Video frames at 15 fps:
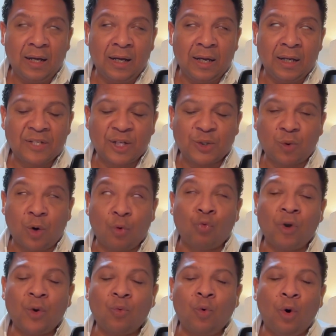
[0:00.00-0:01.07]
says what
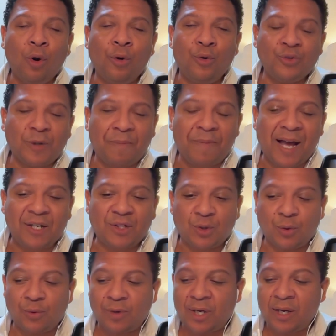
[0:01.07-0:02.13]
Rick Warren, who's a
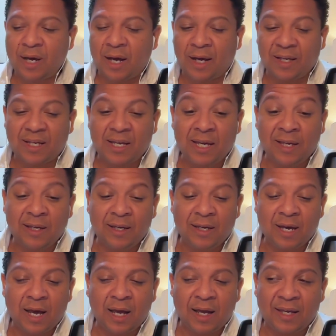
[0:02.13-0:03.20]
pastor,
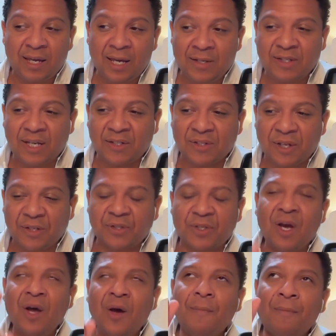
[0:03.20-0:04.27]
he says this:
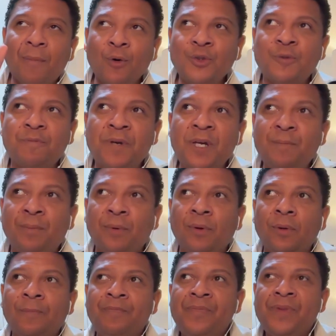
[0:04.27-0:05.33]
most
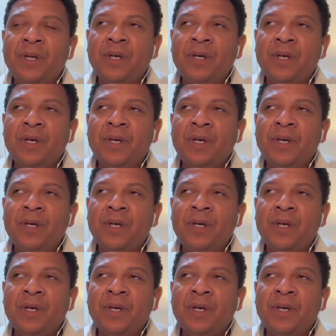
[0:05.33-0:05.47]
people,